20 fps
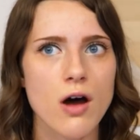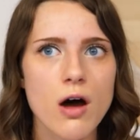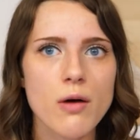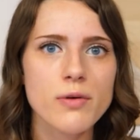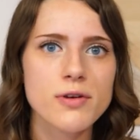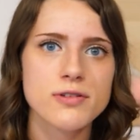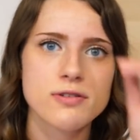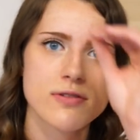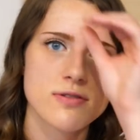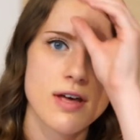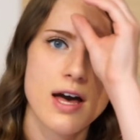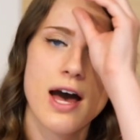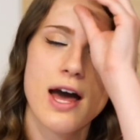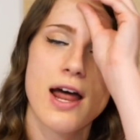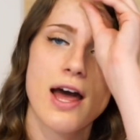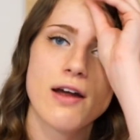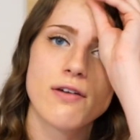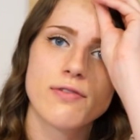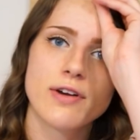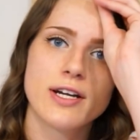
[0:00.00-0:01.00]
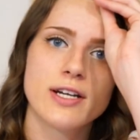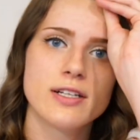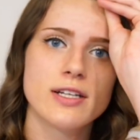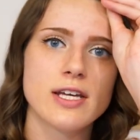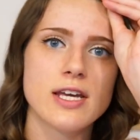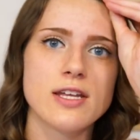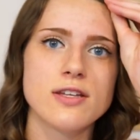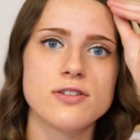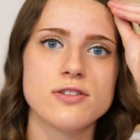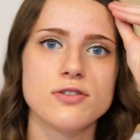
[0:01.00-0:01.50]
always do that. I
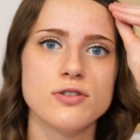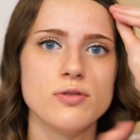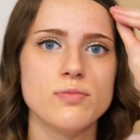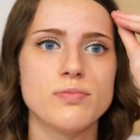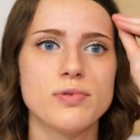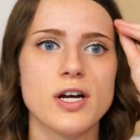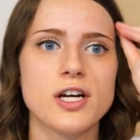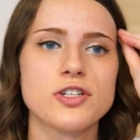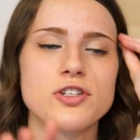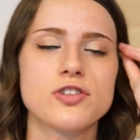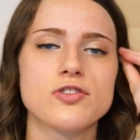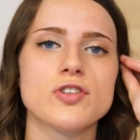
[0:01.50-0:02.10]
rarely do brush